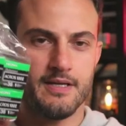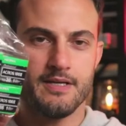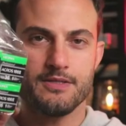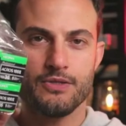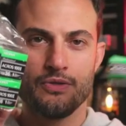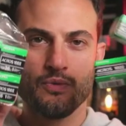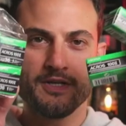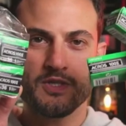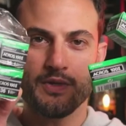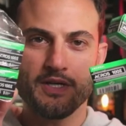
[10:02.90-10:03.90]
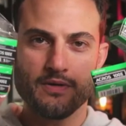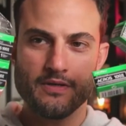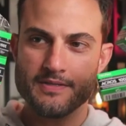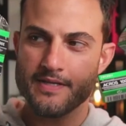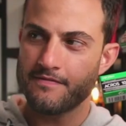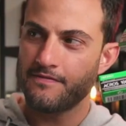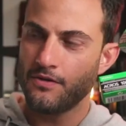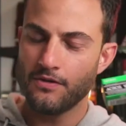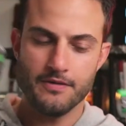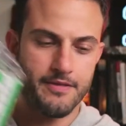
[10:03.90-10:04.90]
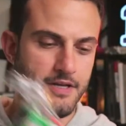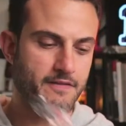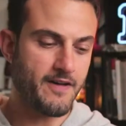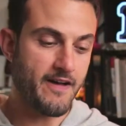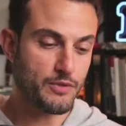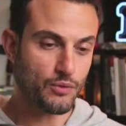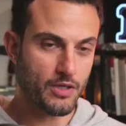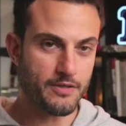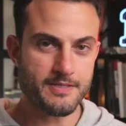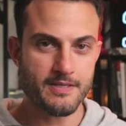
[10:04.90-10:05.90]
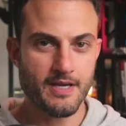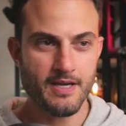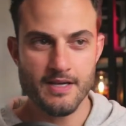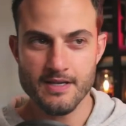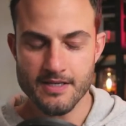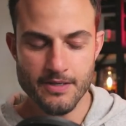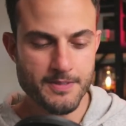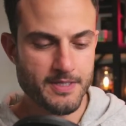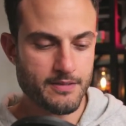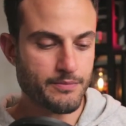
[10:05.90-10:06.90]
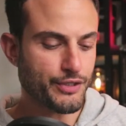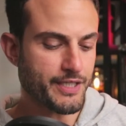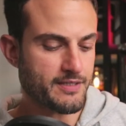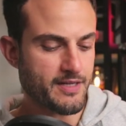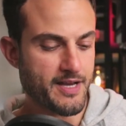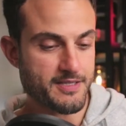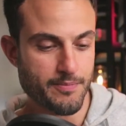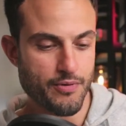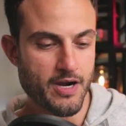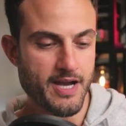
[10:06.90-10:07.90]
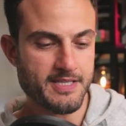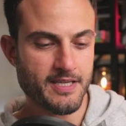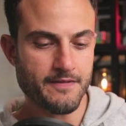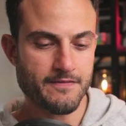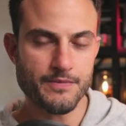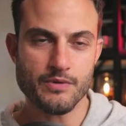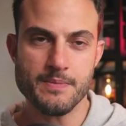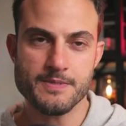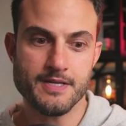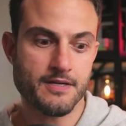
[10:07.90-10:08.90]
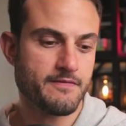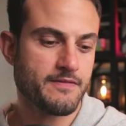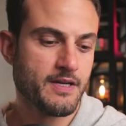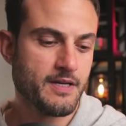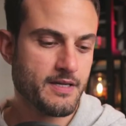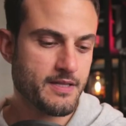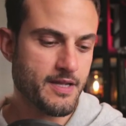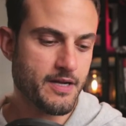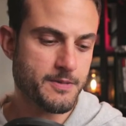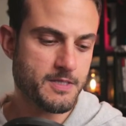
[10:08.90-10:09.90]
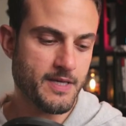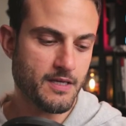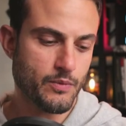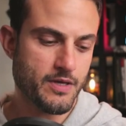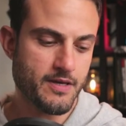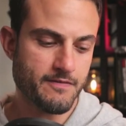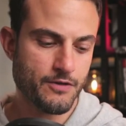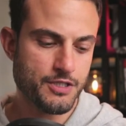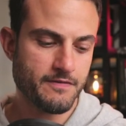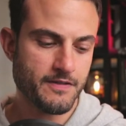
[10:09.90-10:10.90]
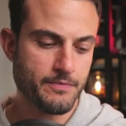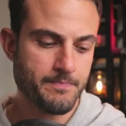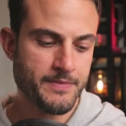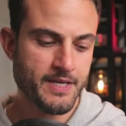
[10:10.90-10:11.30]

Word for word: uh, two 120 rolls and four 35 mil rolls. It was a complete uh, surprise again from the representative that I was speaking with at Fujifilm.